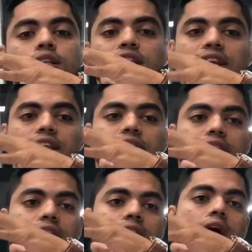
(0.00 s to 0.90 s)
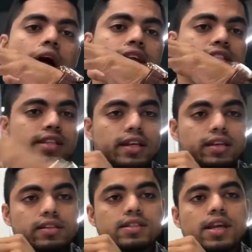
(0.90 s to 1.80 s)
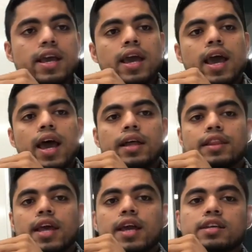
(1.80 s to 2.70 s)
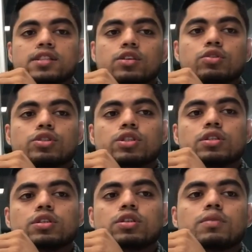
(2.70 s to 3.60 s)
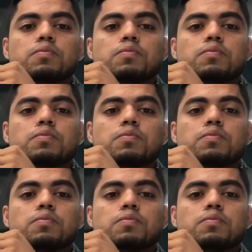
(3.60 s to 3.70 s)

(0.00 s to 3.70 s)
technically high skills and execution,